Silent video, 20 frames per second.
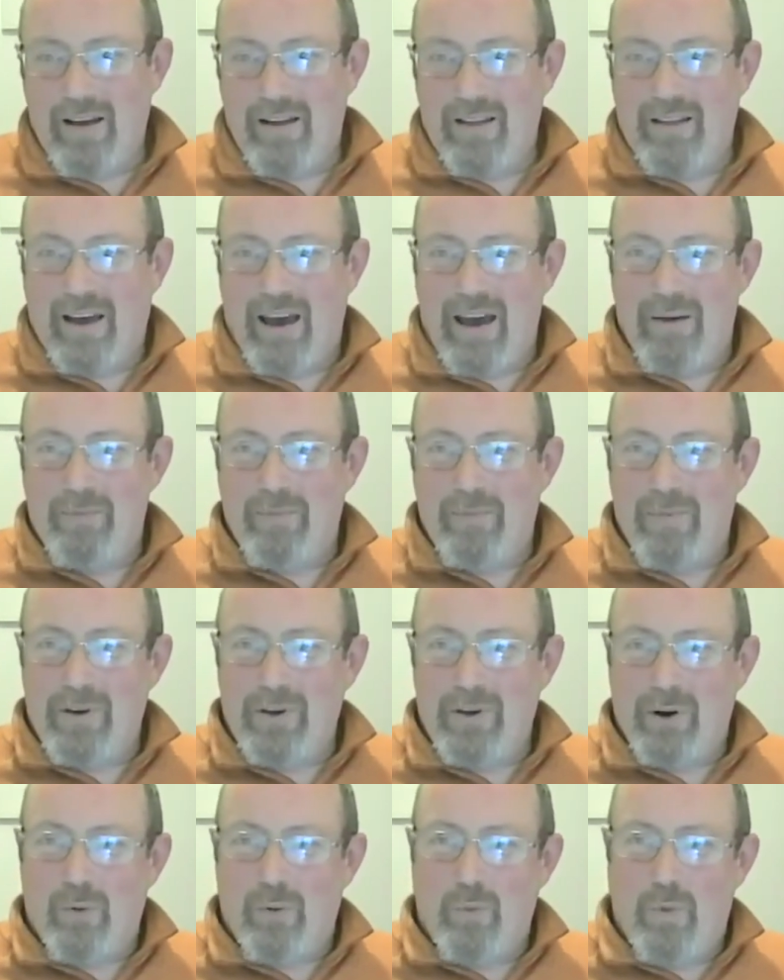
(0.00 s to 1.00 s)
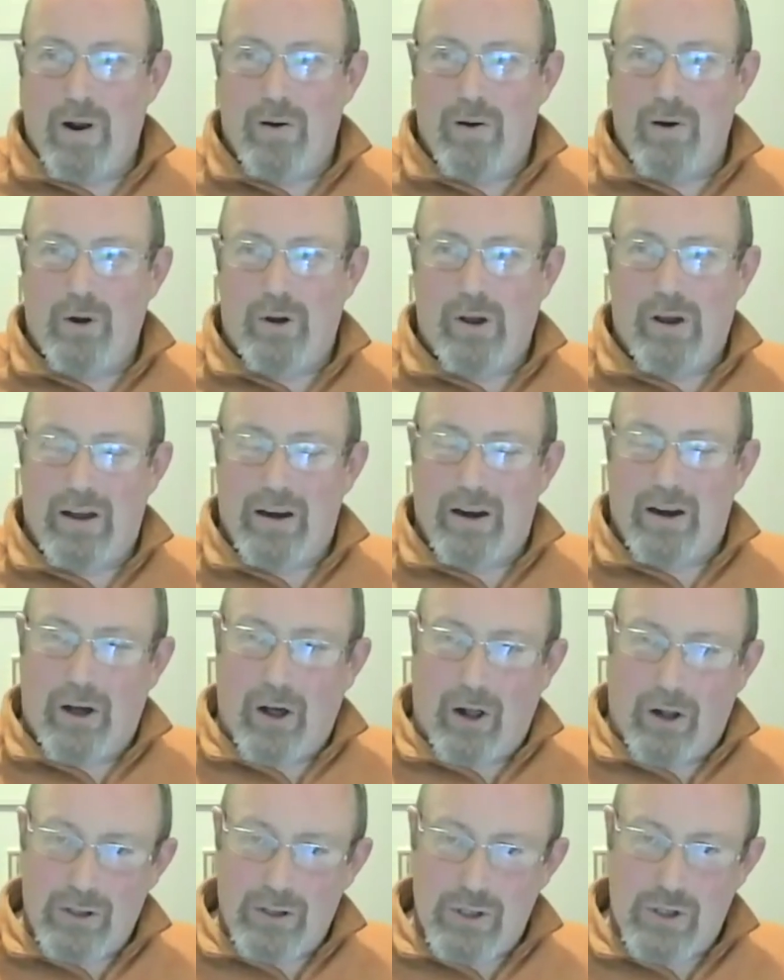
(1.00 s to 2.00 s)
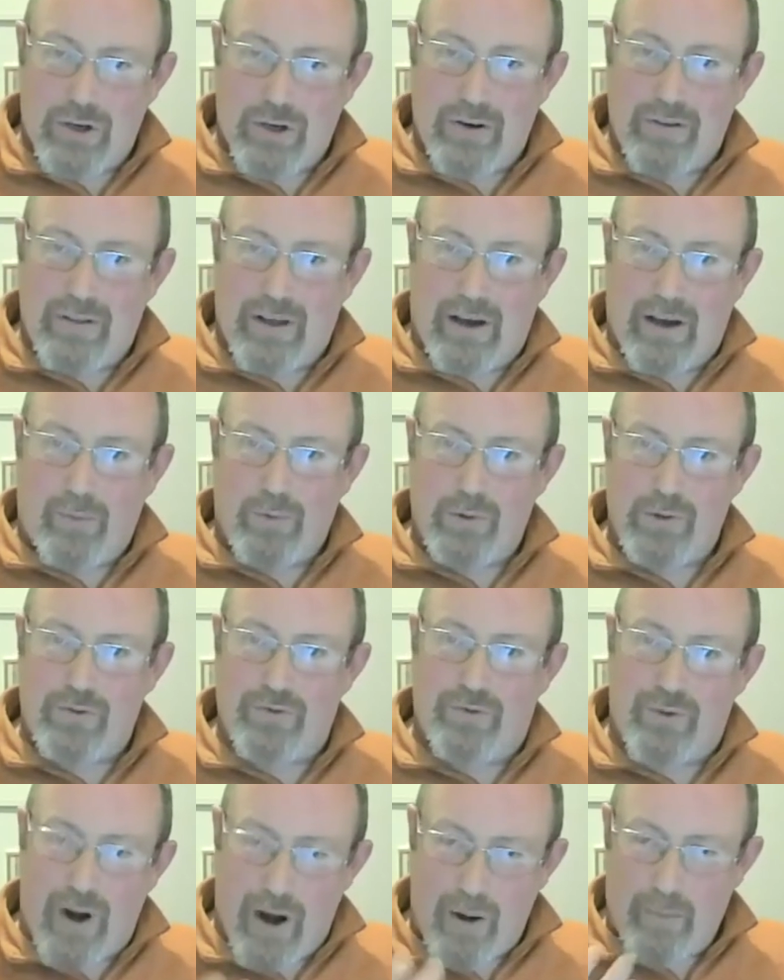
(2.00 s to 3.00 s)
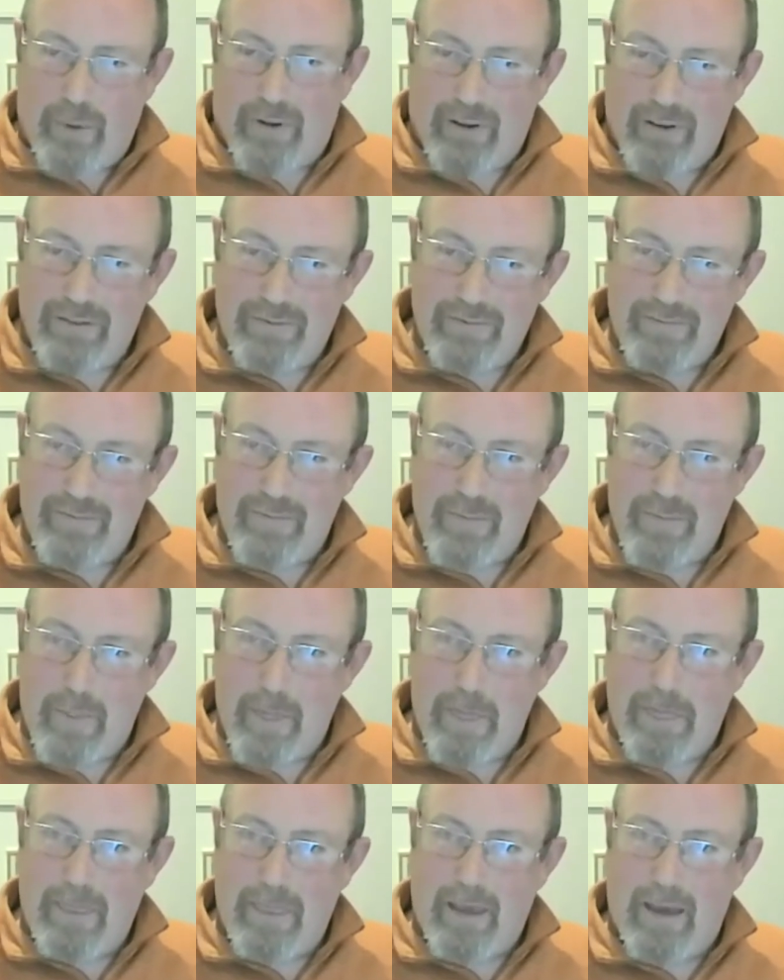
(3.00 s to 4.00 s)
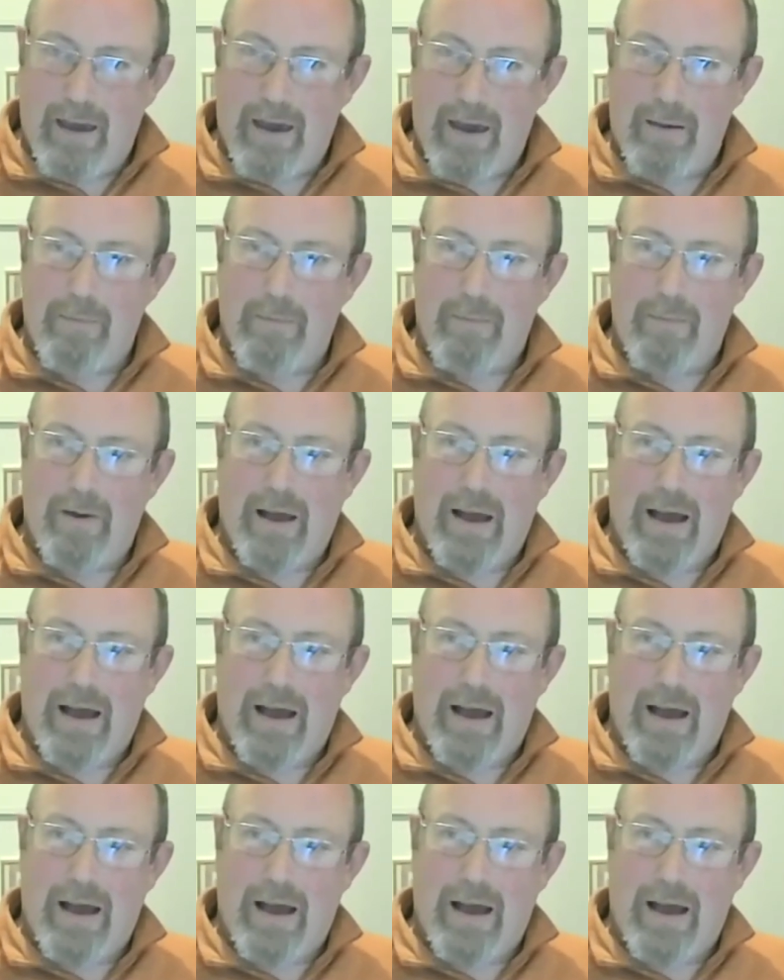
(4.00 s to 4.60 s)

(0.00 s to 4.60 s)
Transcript: We're looking at a culture that was verbal, and